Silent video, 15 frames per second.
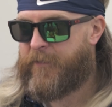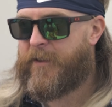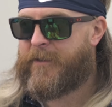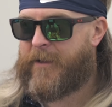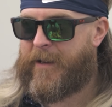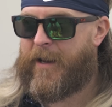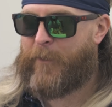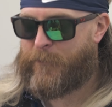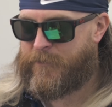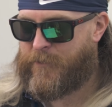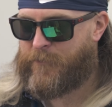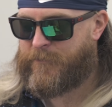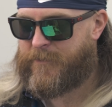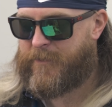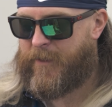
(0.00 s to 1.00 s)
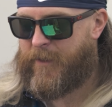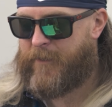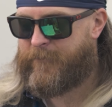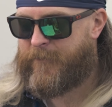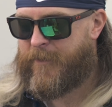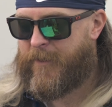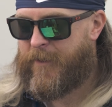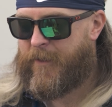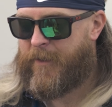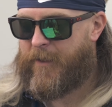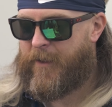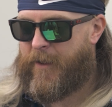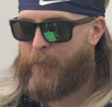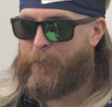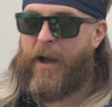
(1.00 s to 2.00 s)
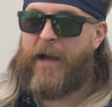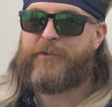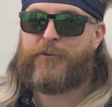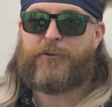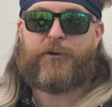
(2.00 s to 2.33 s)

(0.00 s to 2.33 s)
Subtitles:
think the camera's going to see that. Buys or